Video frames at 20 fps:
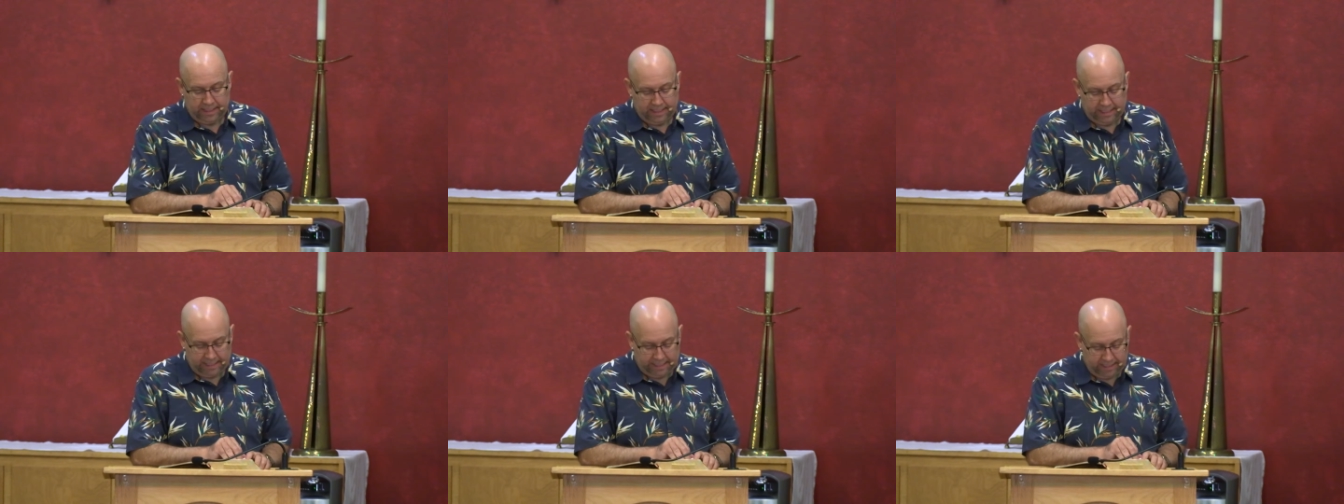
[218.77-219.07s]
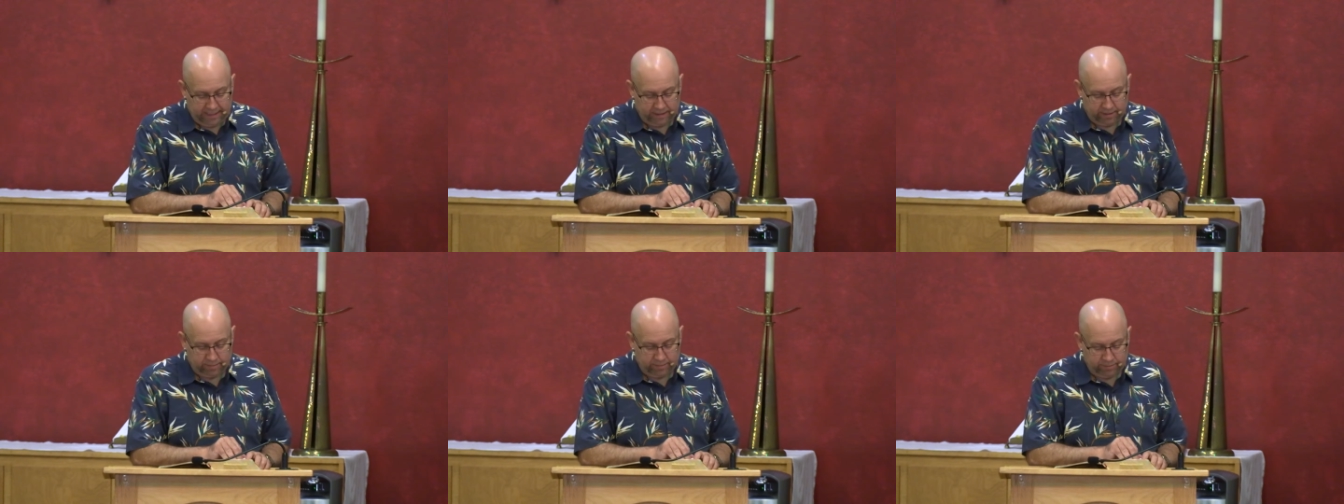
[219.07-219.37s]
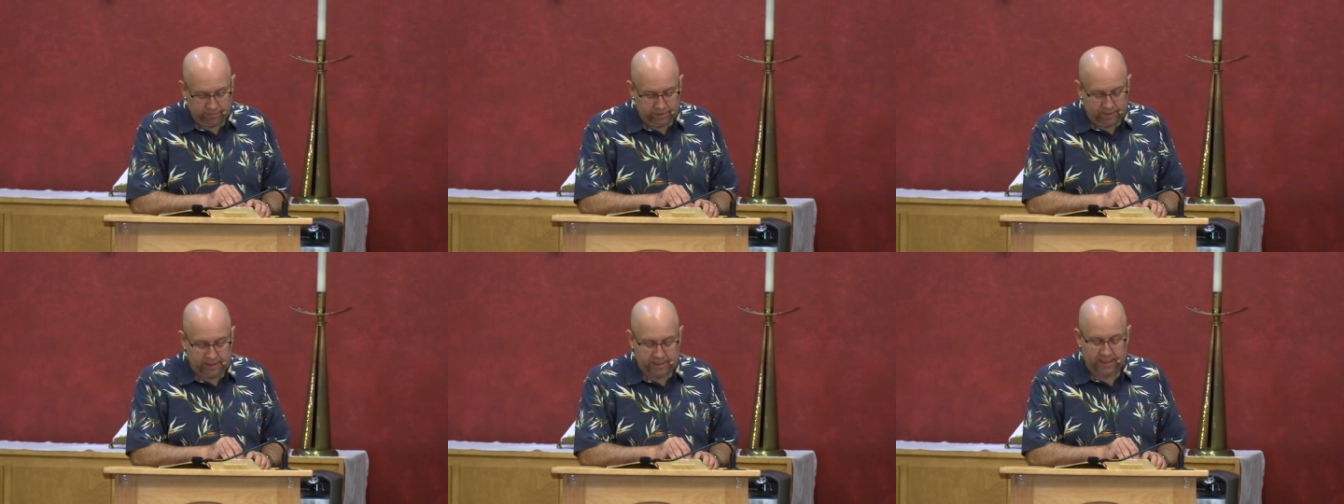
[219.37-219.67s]

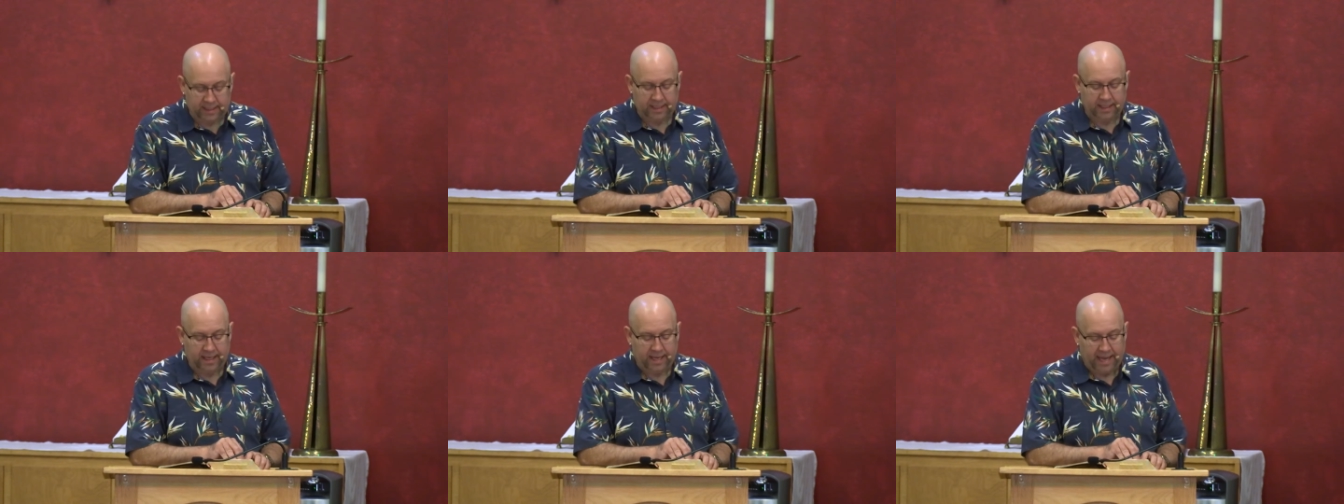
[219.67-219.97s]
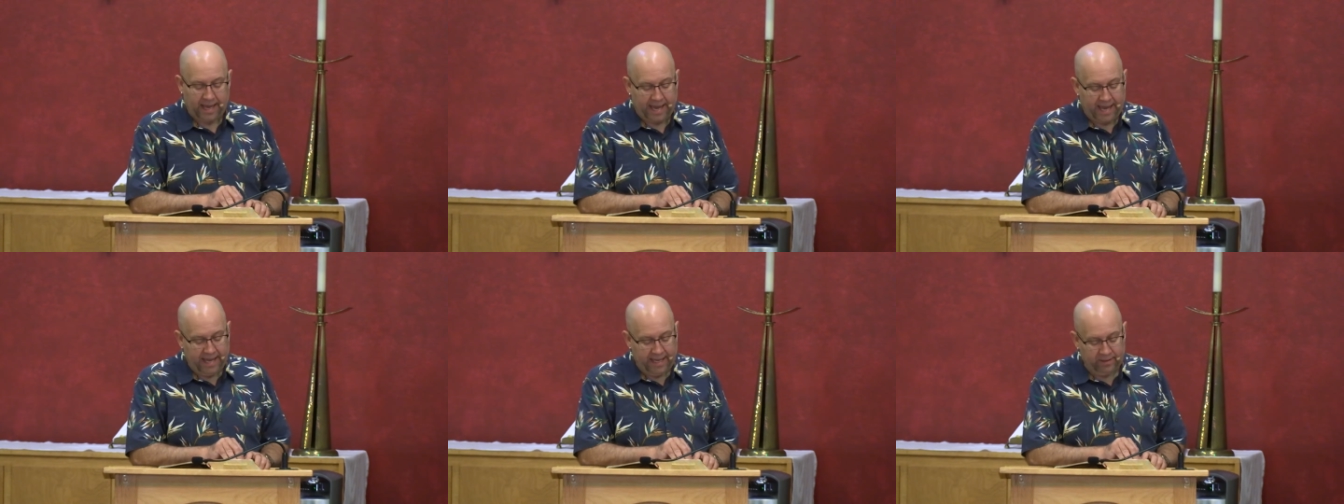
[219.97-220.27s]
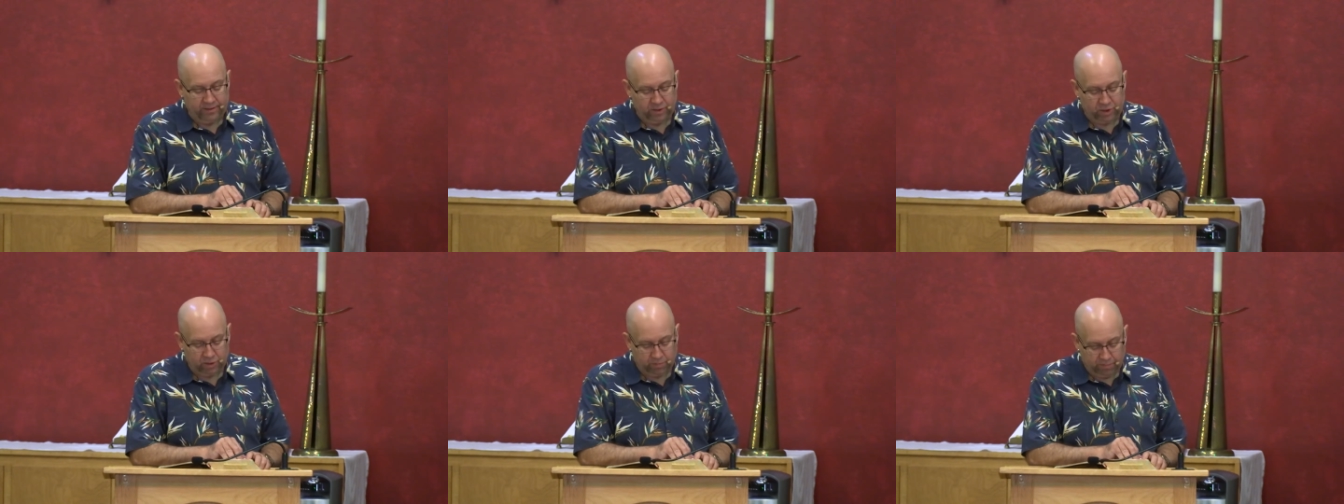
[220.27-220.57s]
hymns,
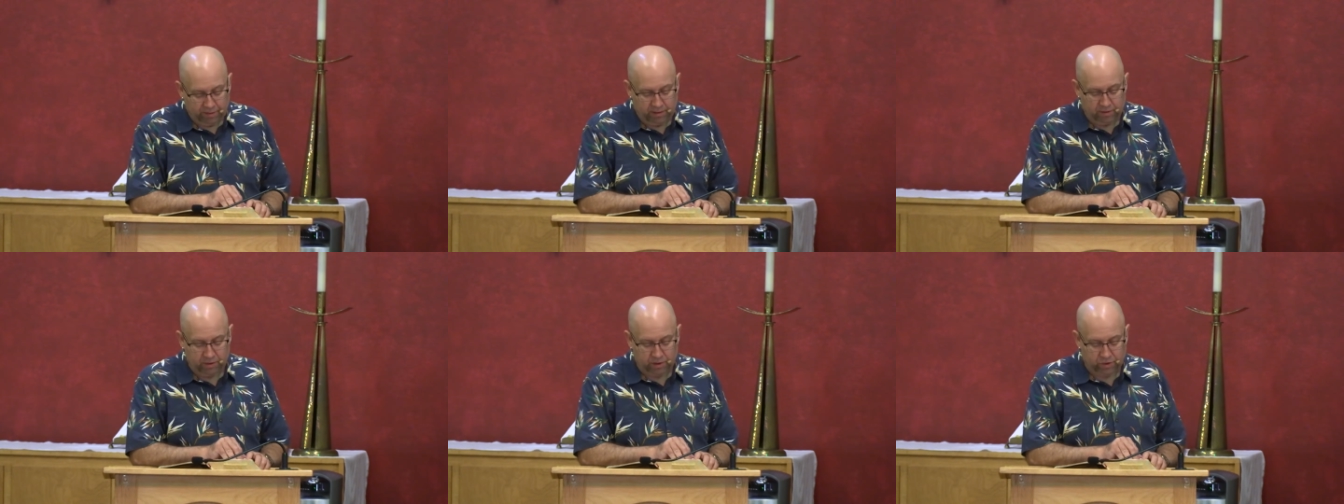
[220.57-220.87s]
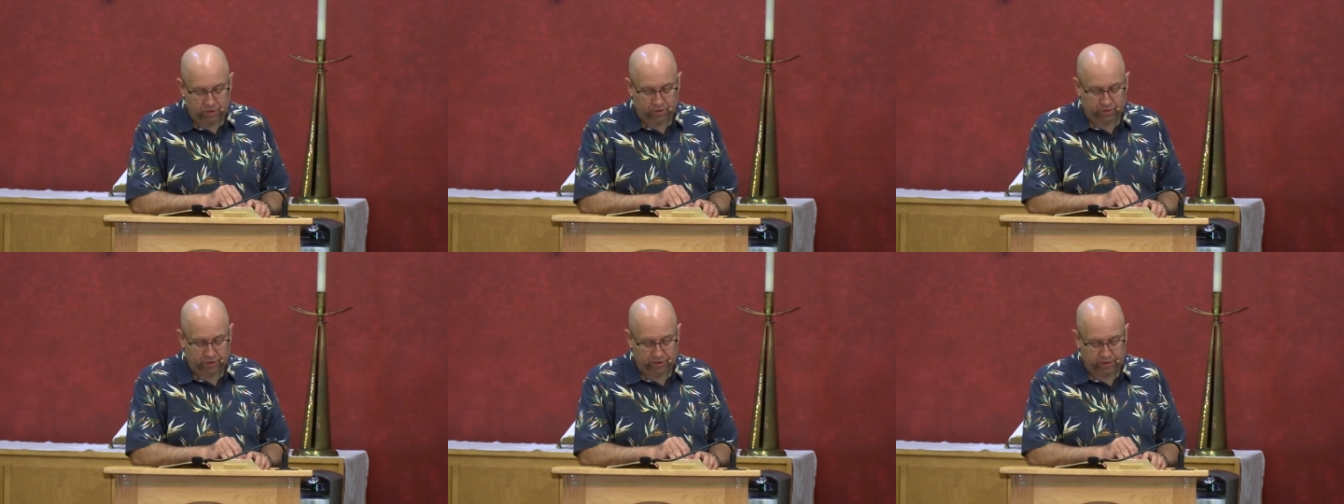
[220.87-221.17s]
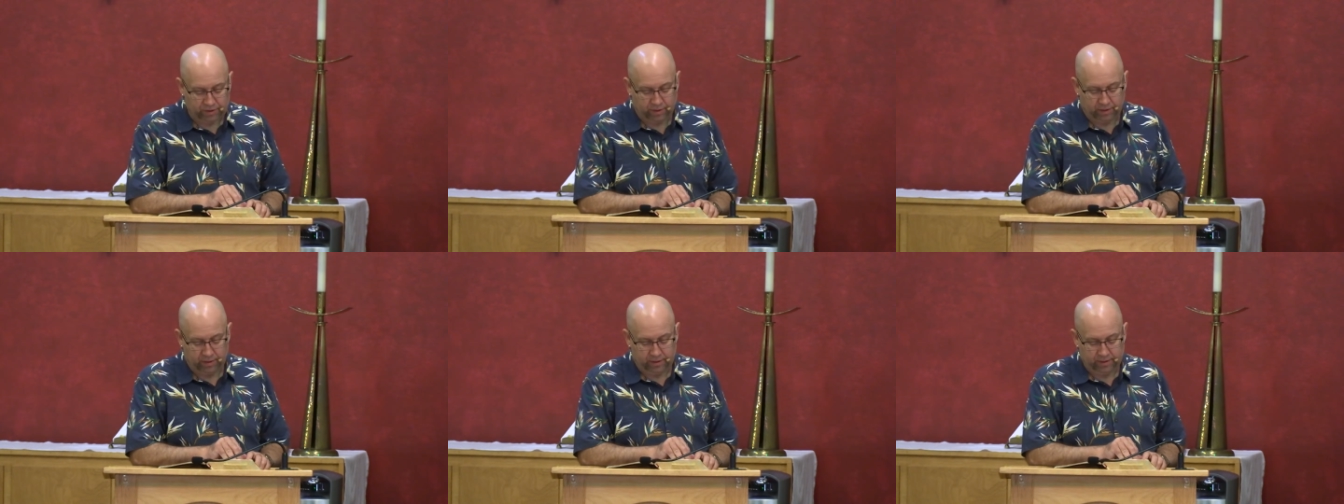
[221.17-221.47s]
and spiritual
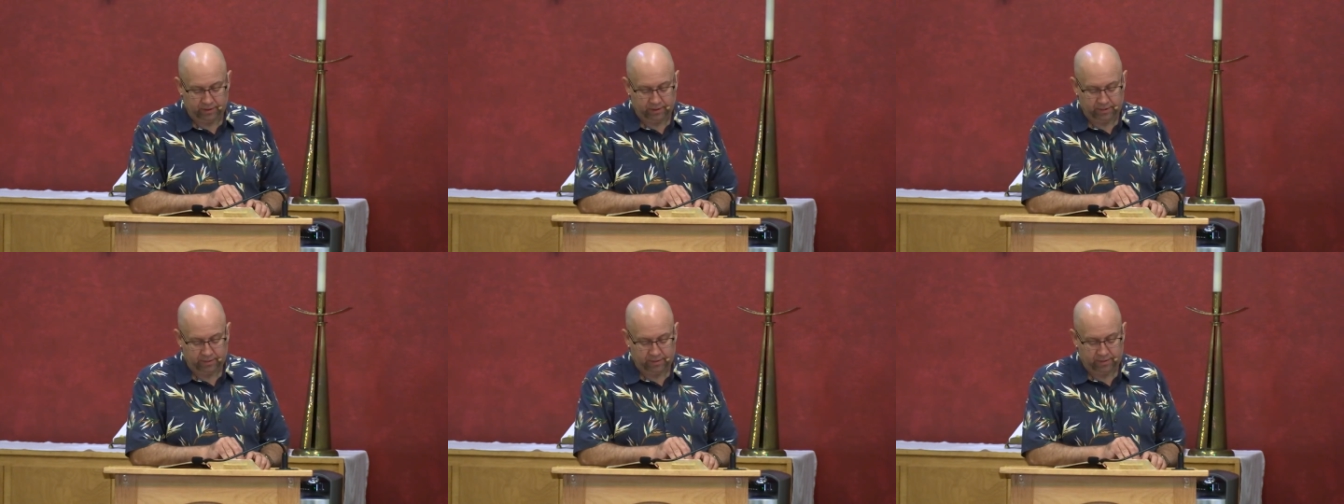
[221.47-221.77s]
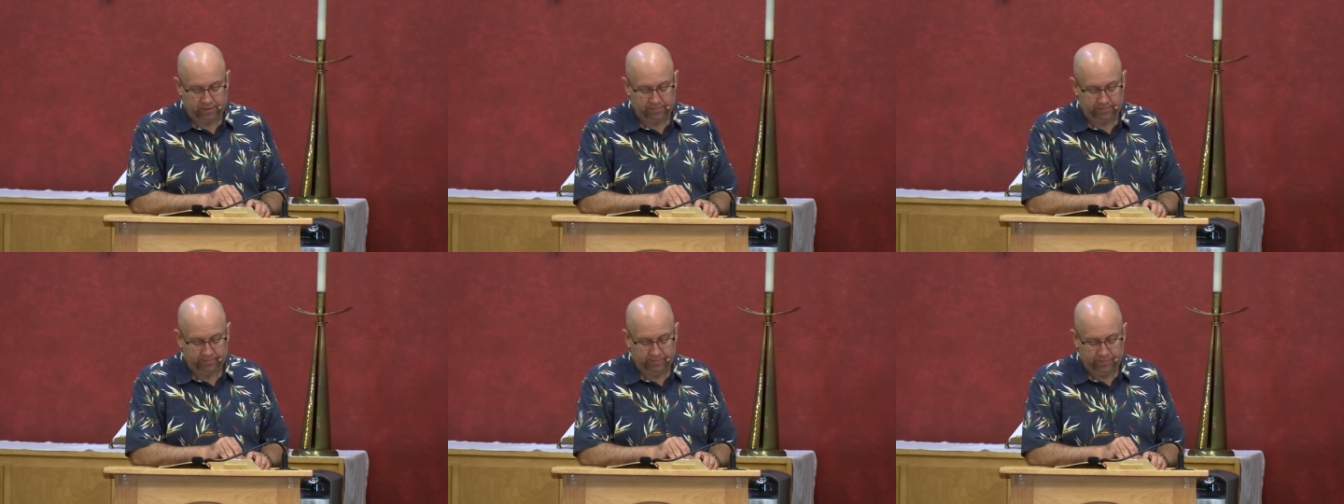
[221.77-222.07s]
songs,